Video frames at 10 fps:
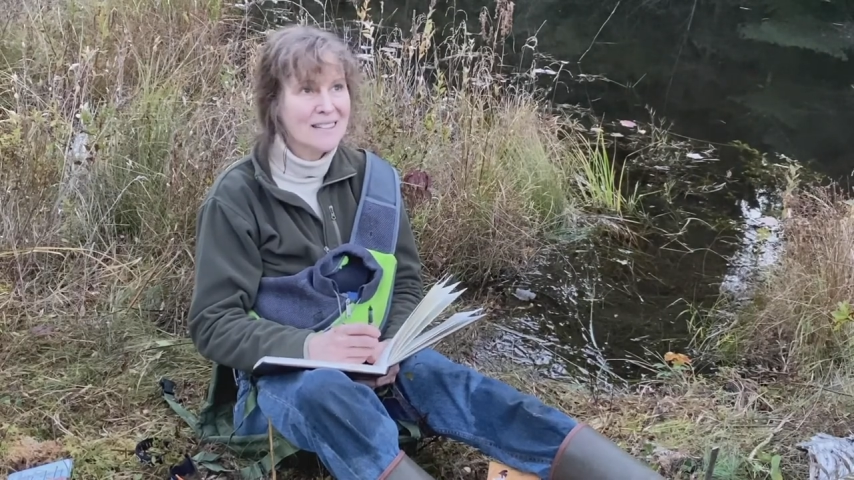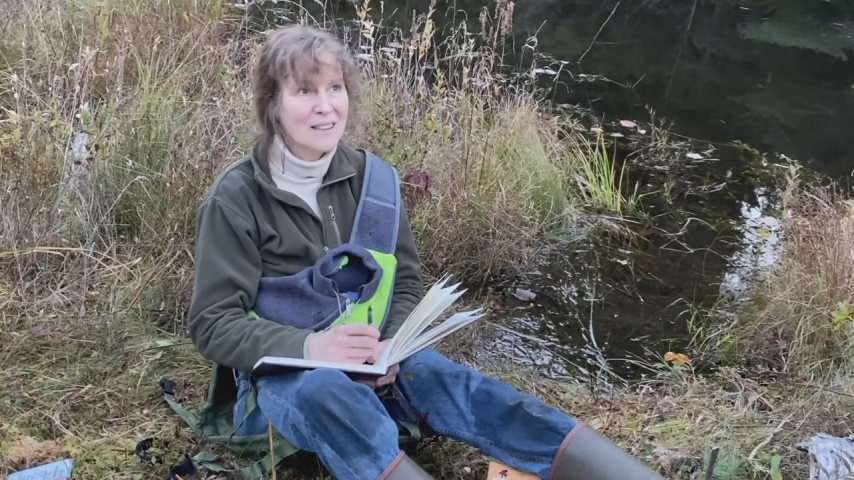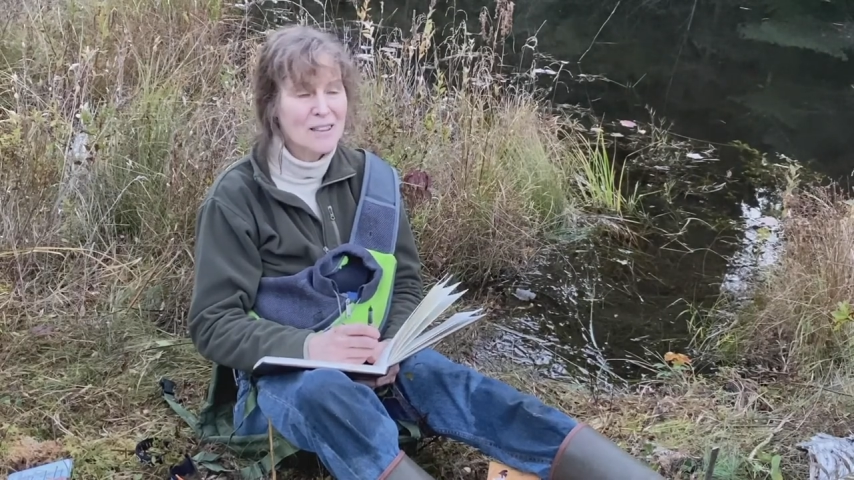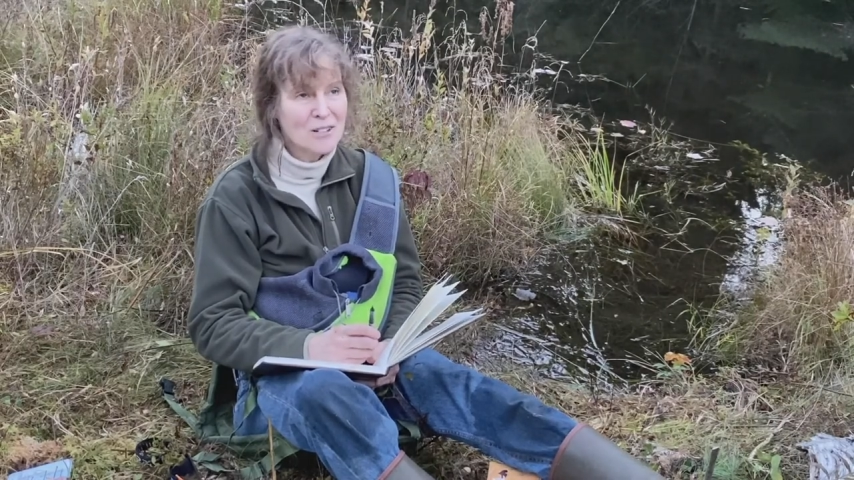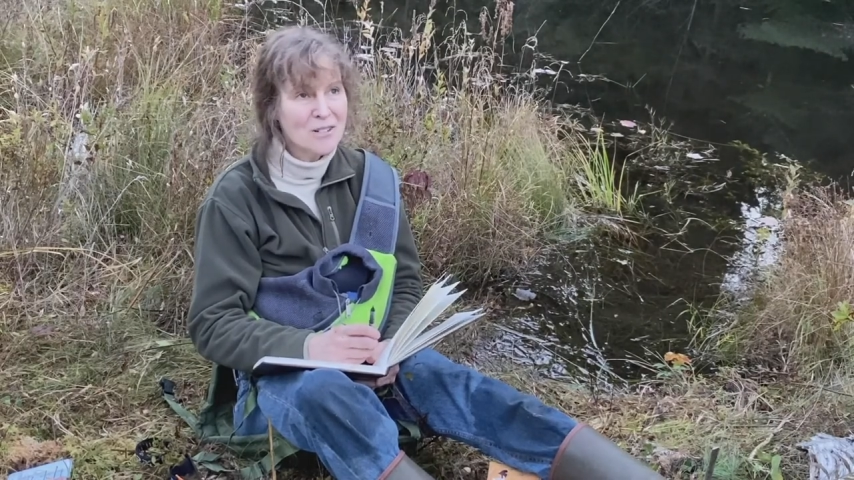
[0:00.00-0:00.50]

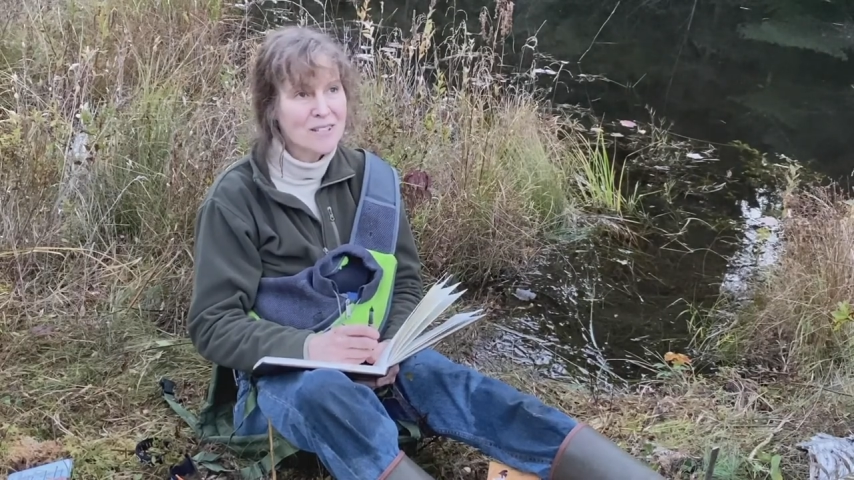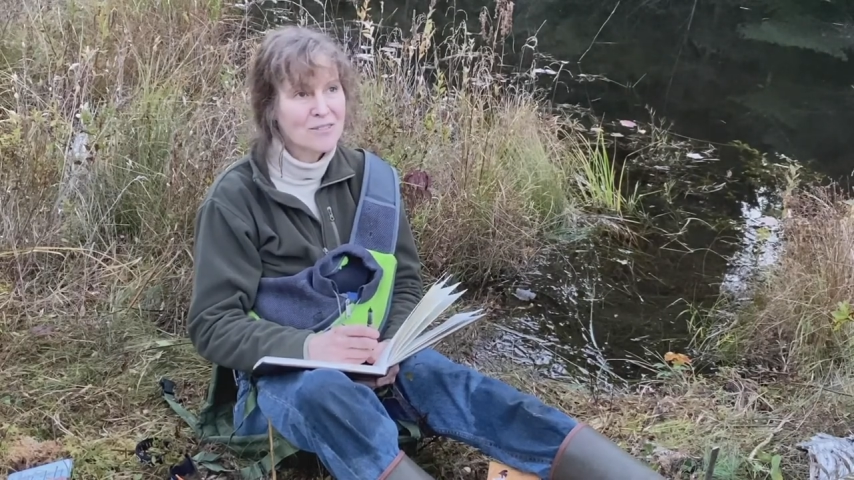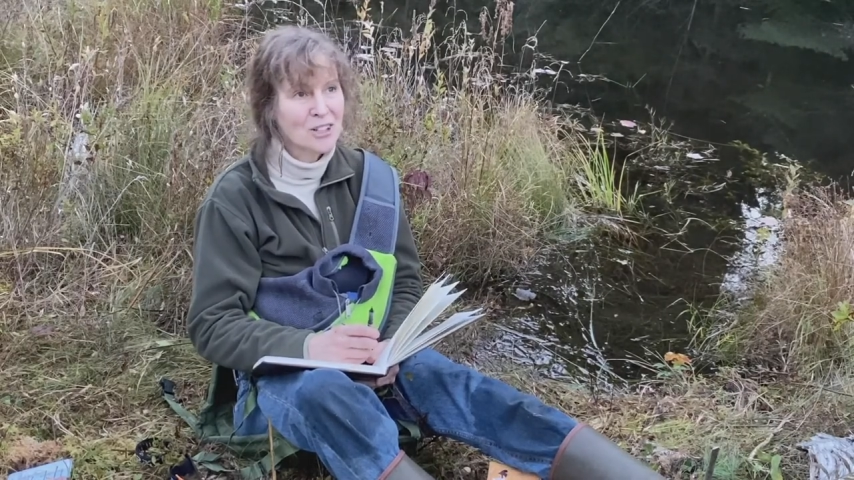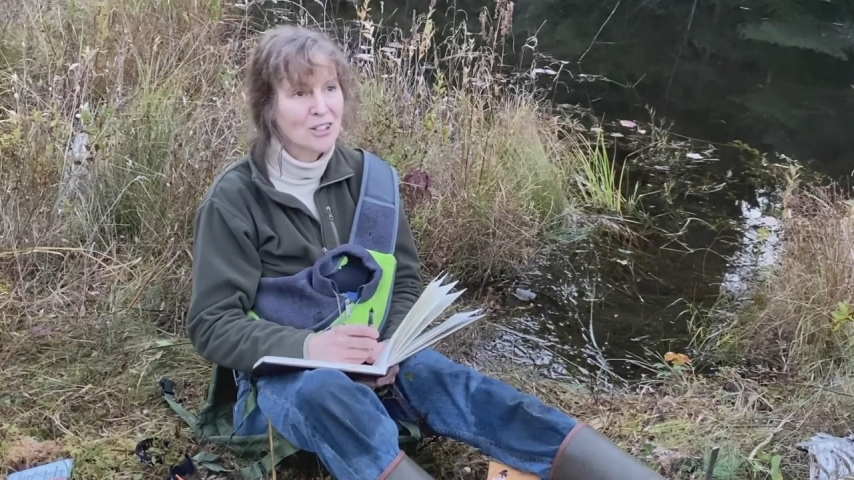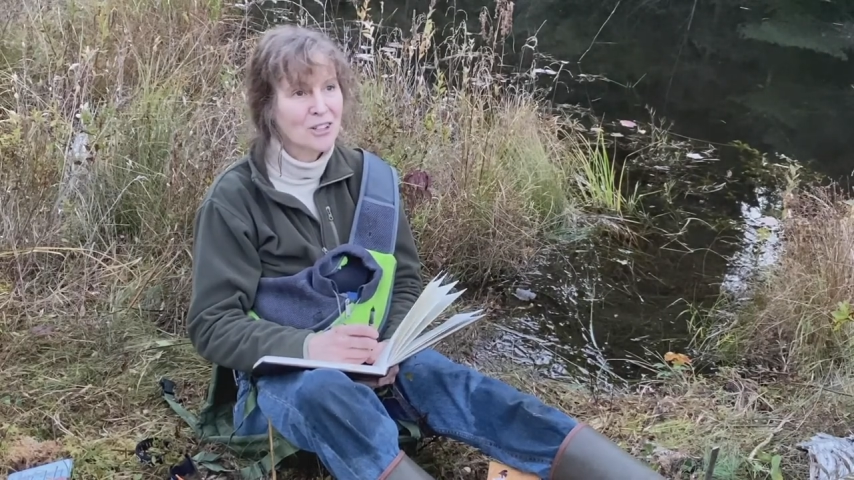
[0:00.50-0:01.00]
and those
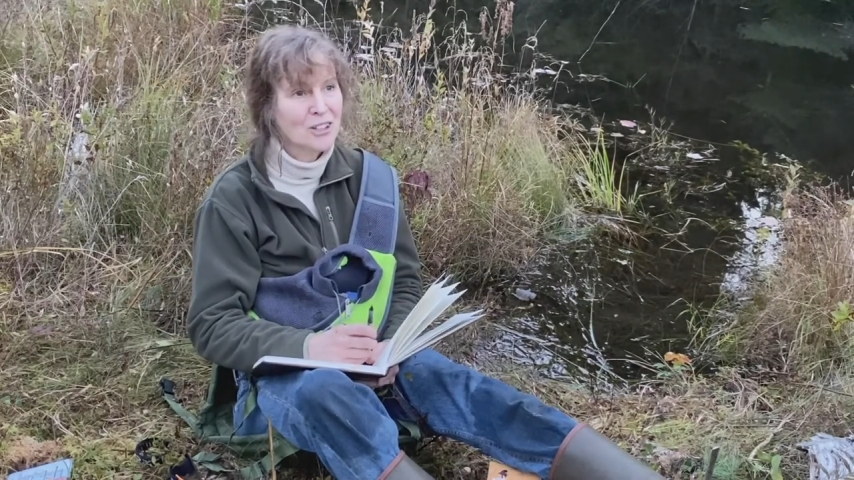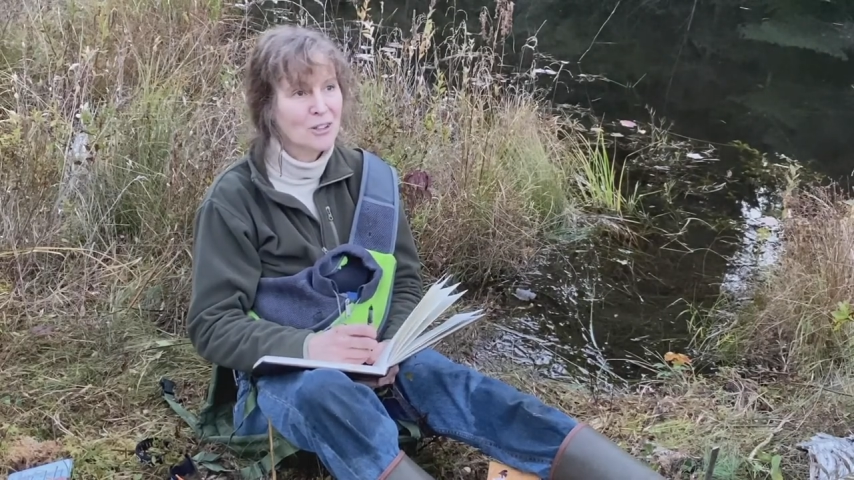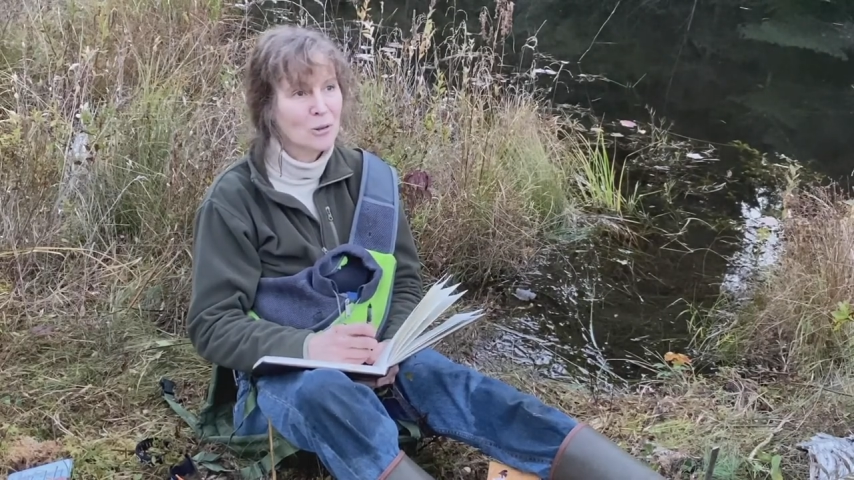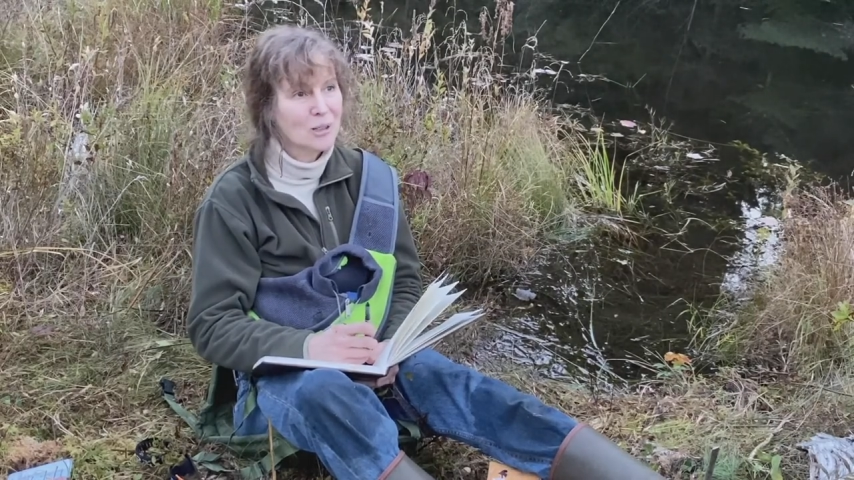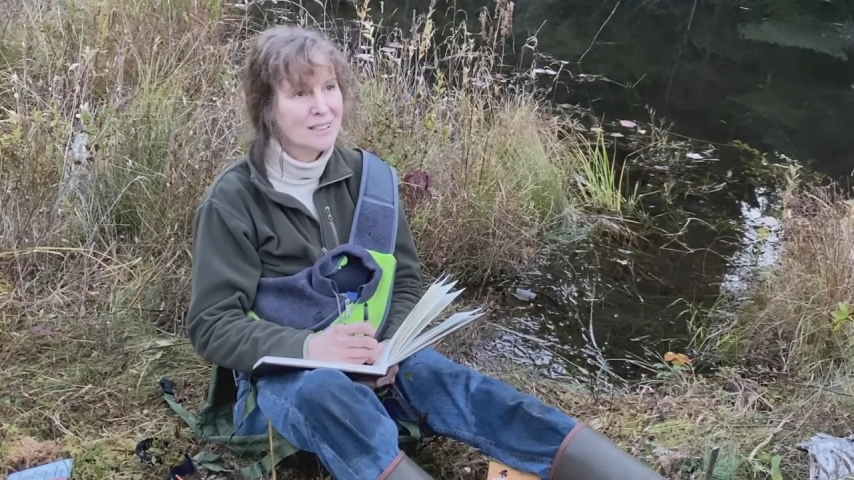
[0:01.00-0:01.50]
have turned
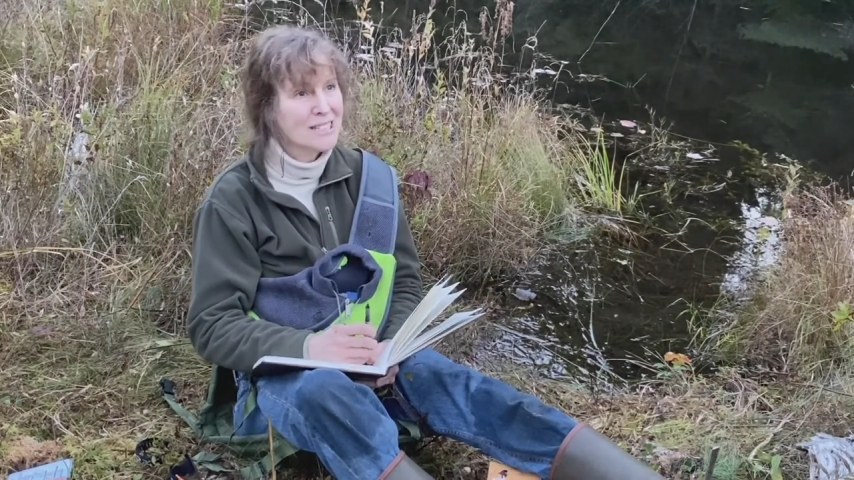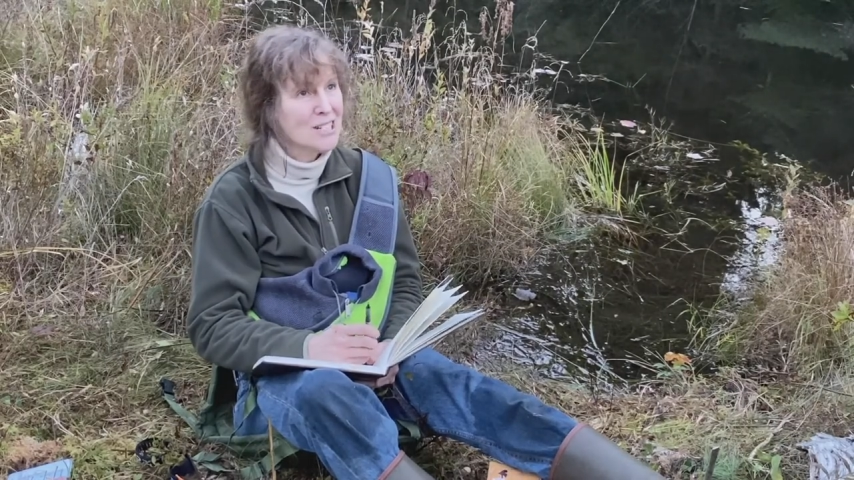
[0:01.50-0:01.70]
golden